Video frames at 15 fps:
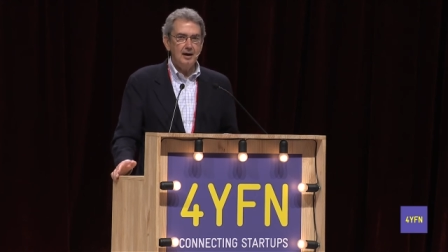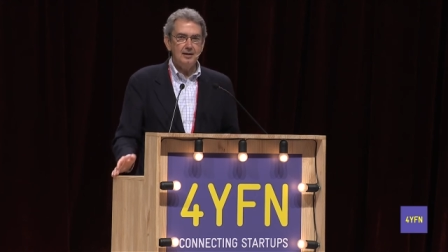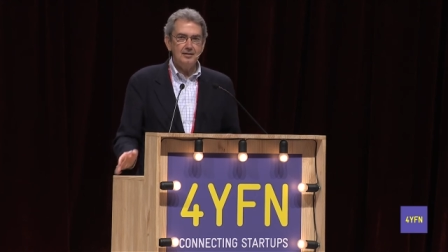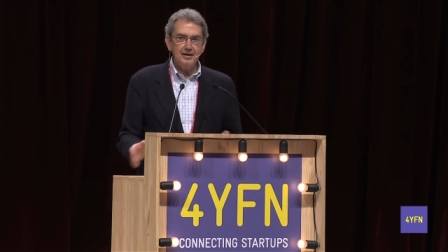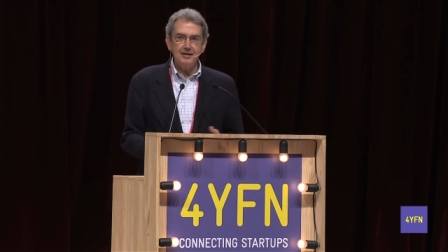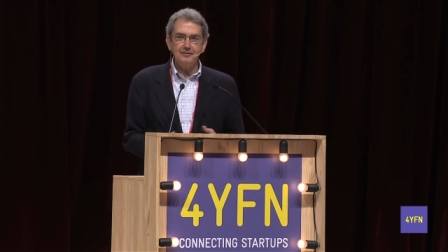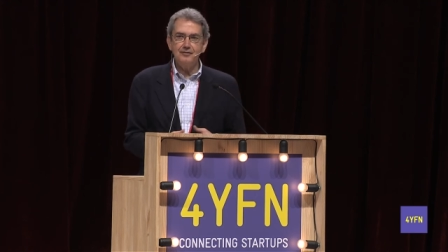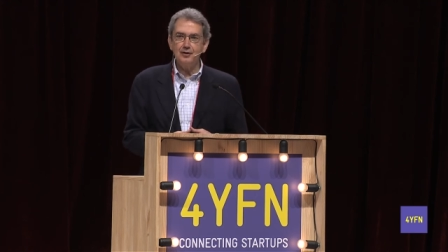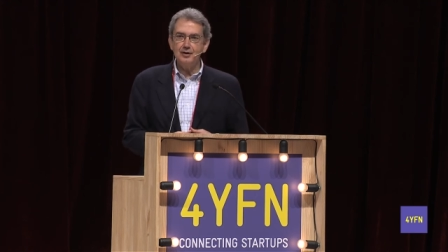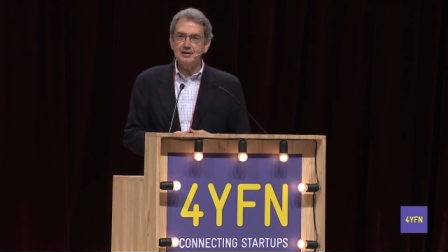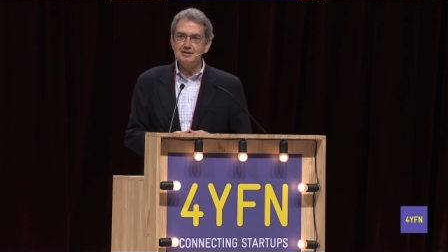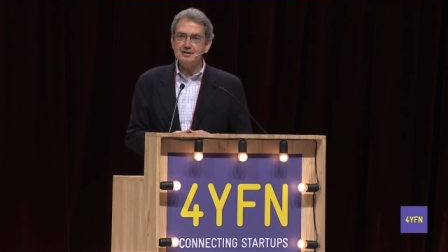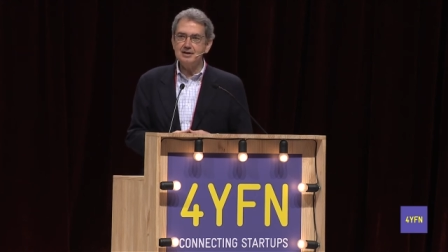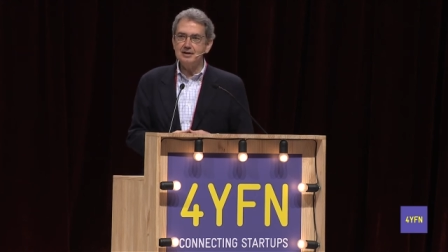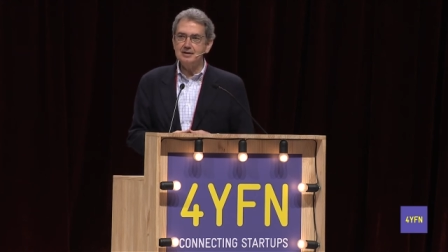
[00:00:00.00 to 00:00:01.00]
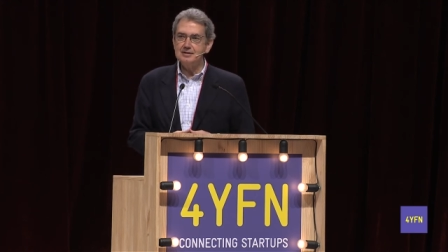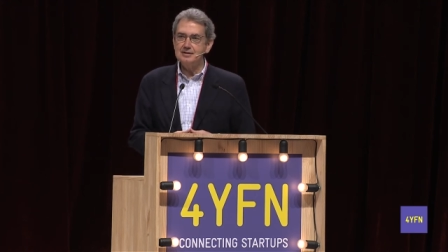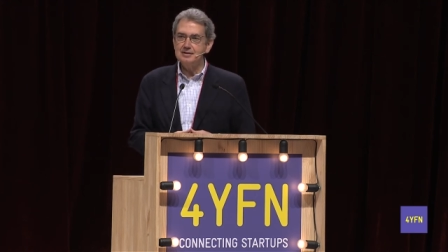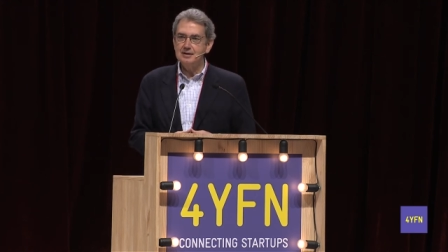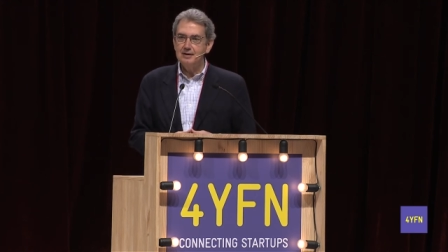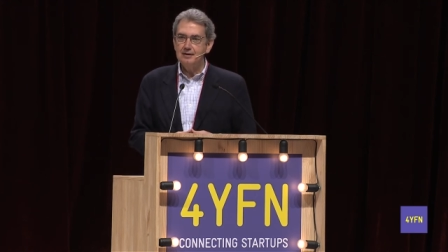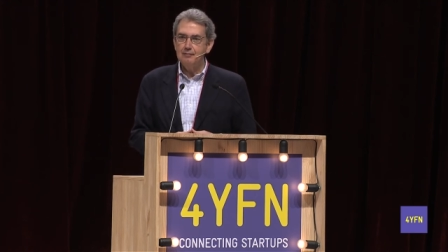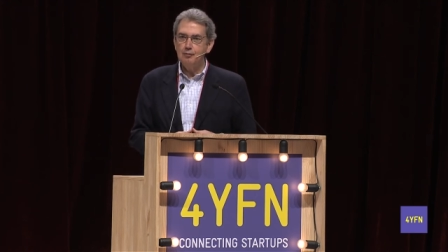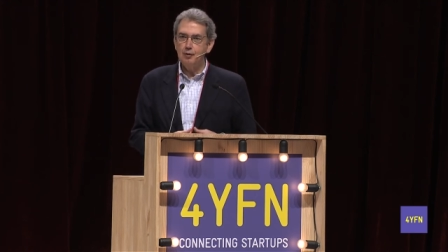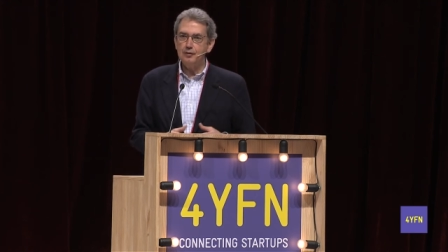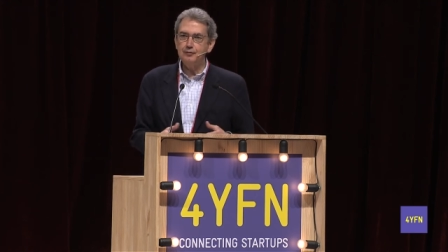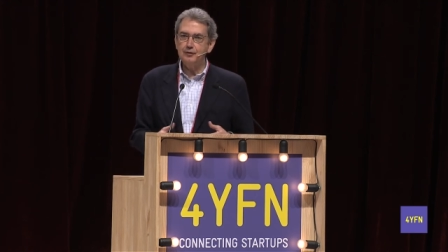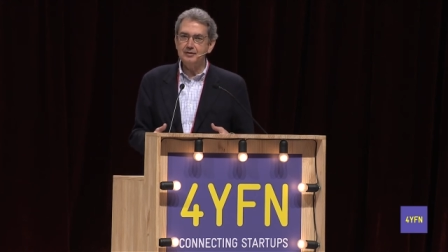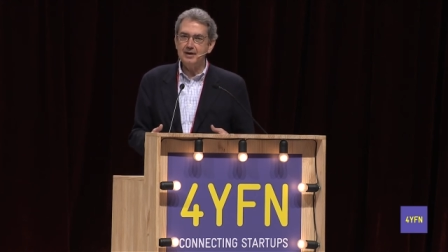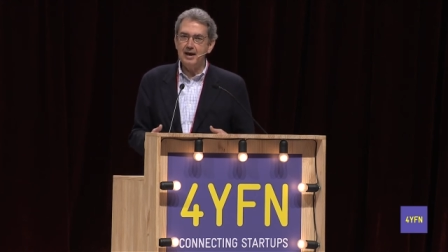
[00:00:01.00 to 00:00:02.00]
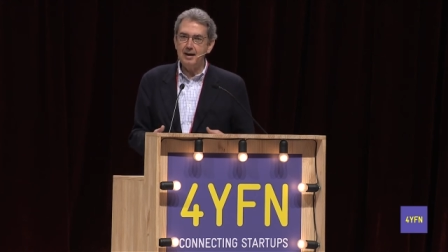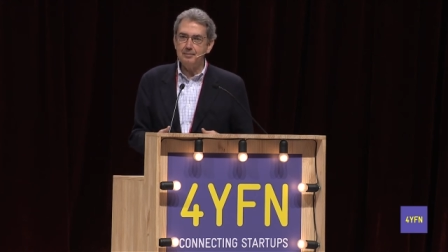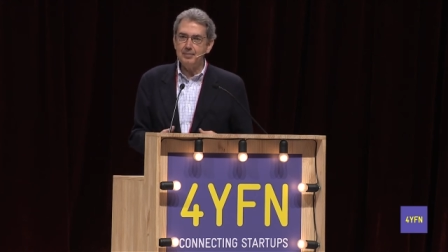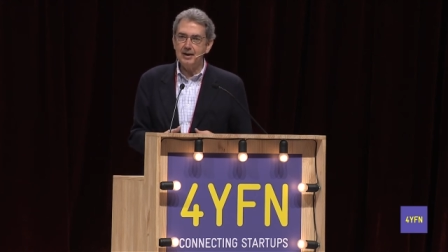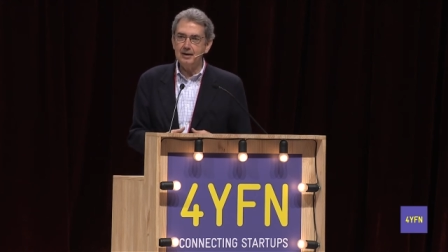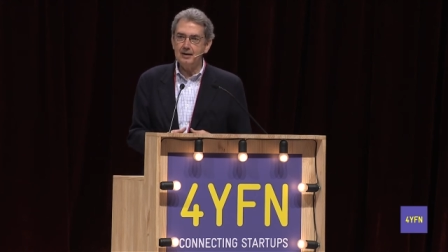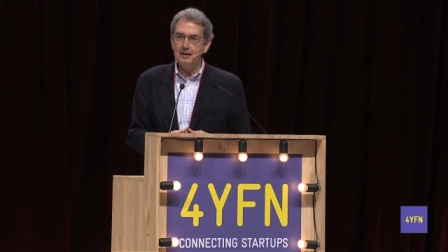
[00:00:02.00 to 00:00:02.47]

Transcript: Think, for instance, what would happen